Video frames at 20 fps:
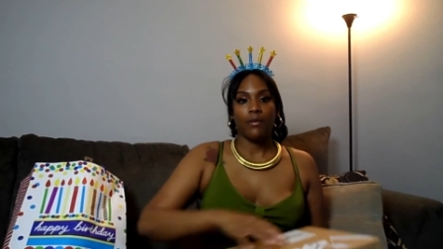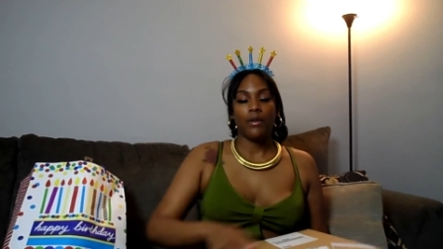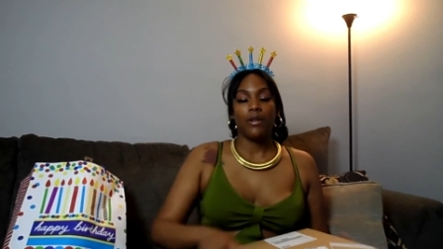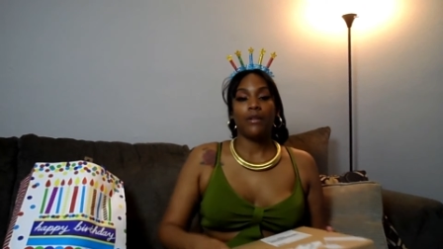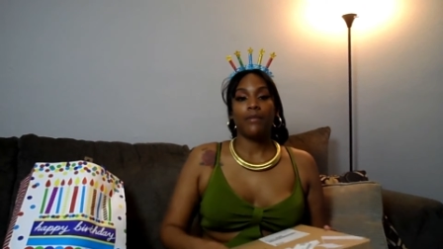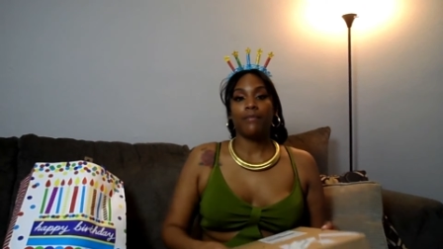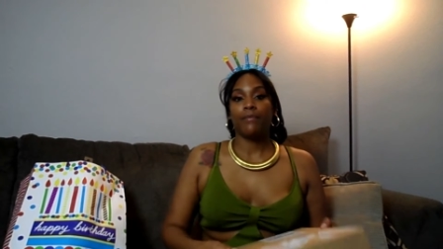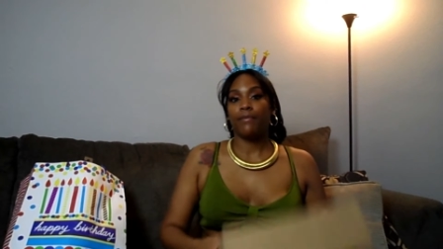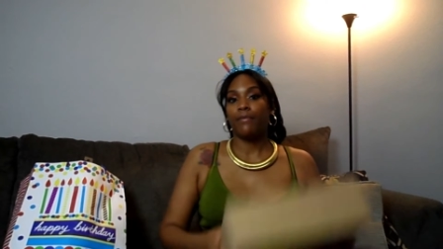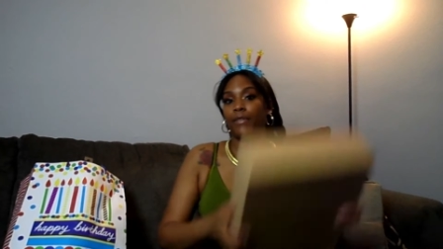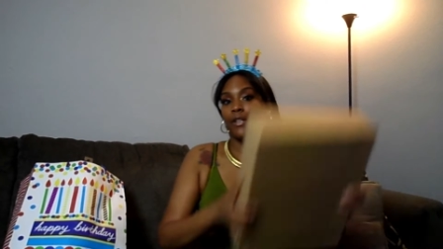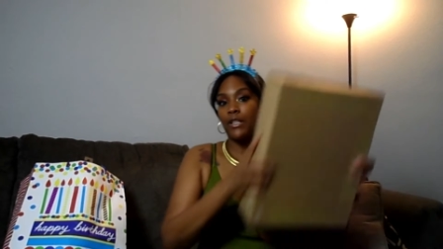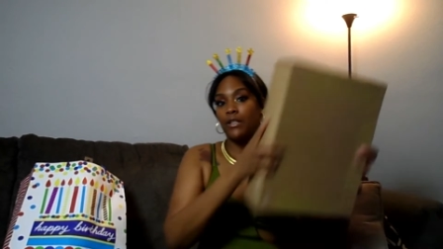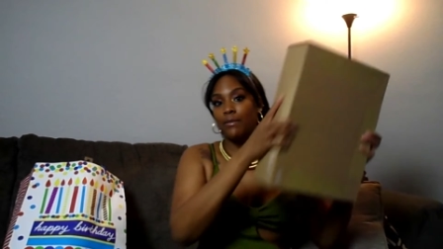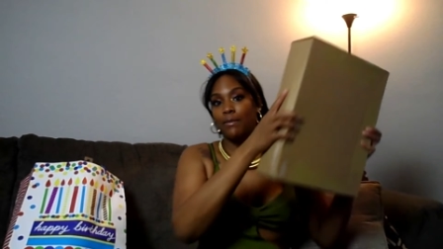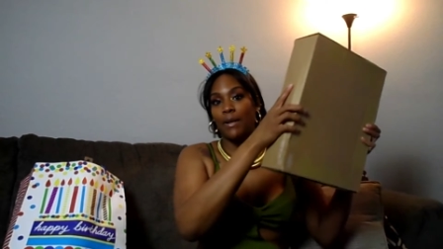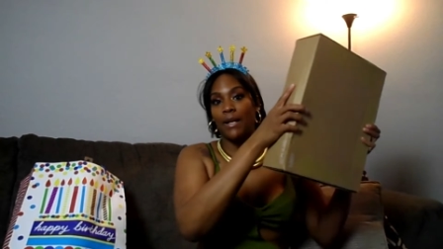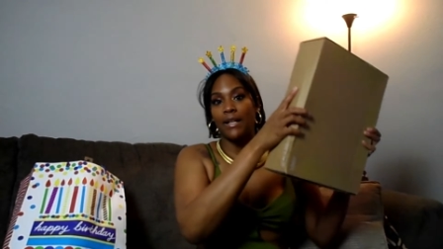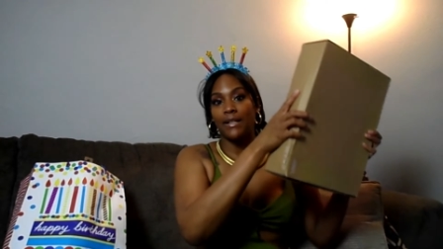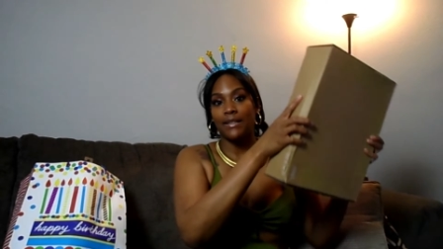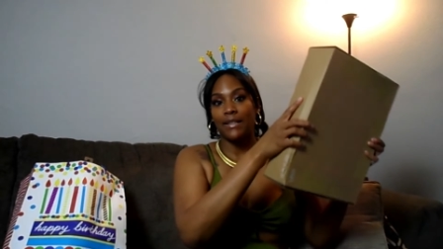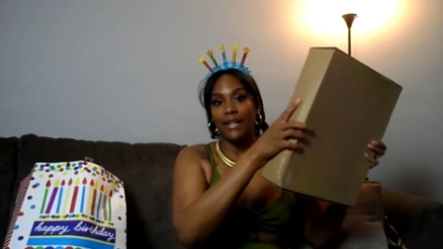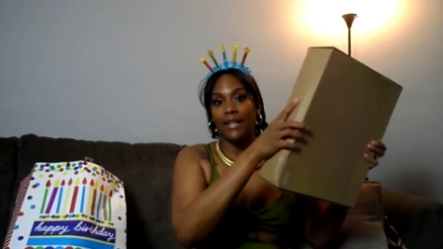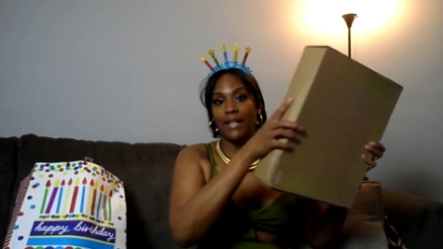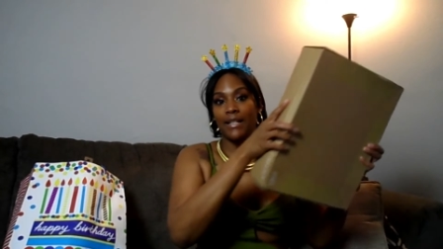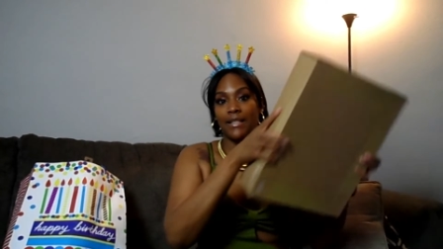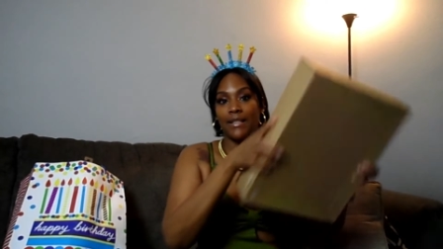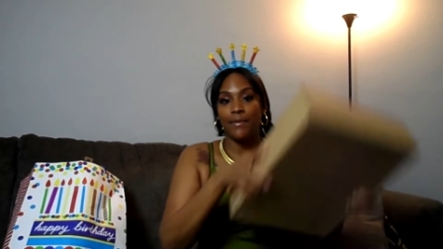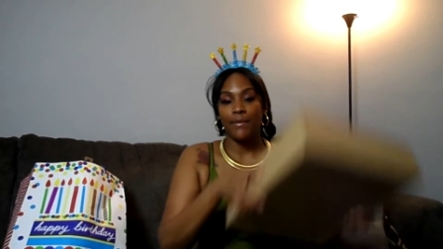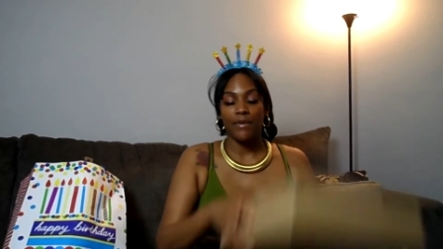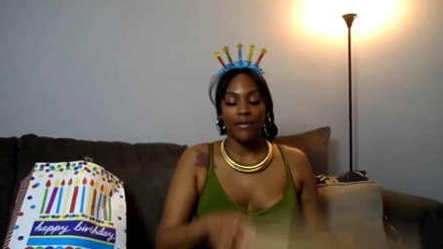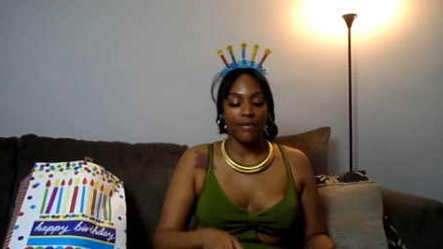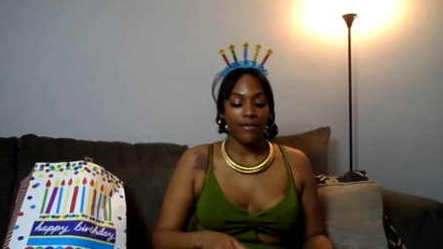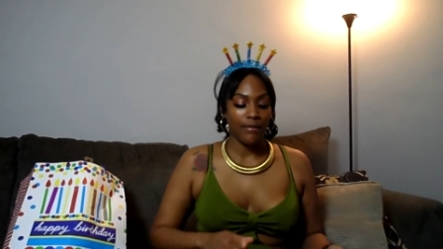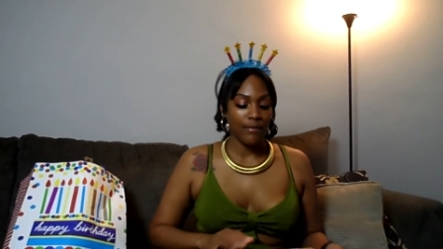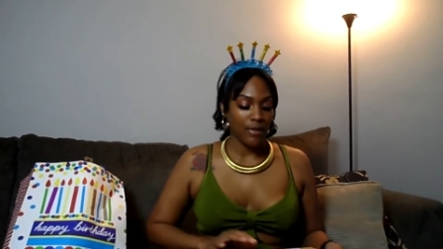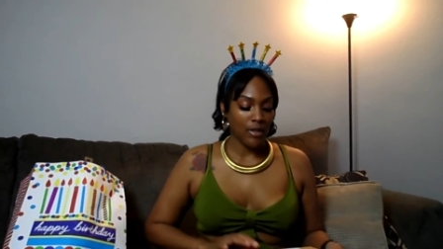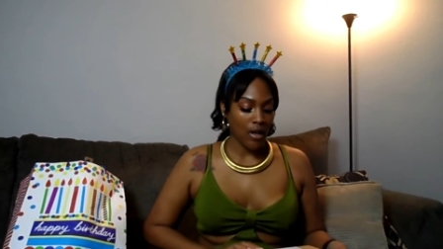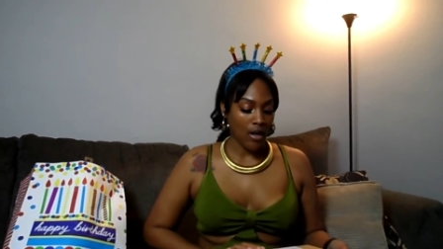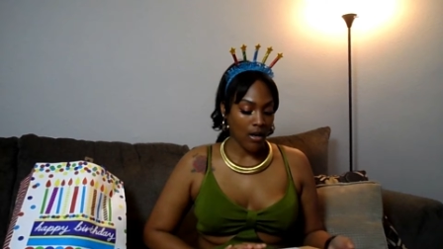Well, first box, I got
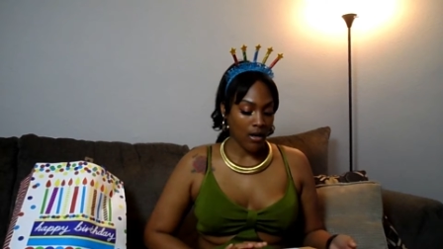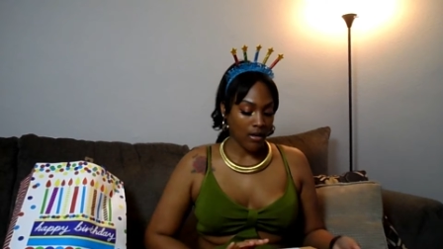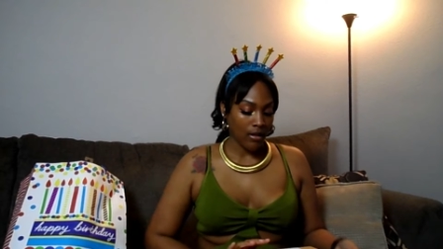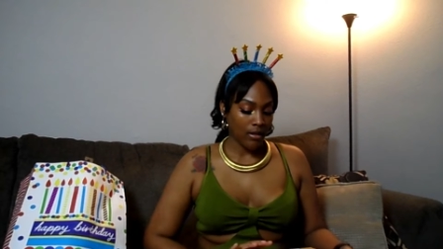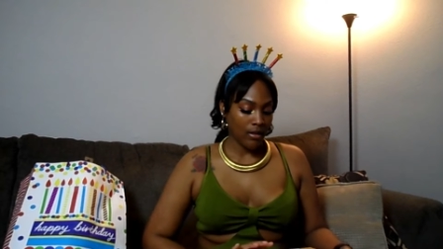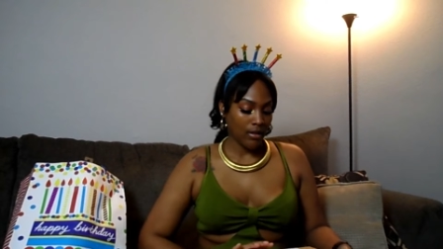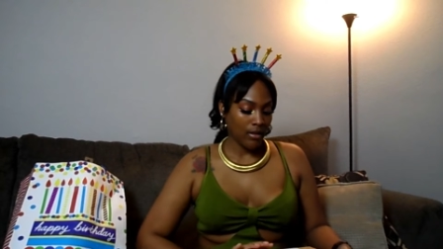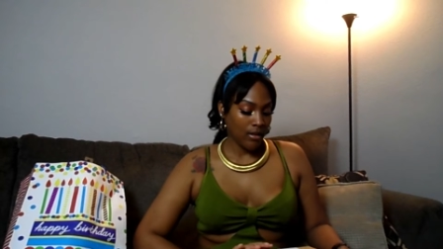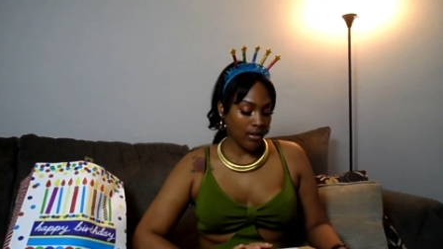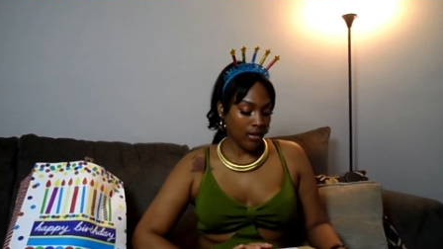something from Zara.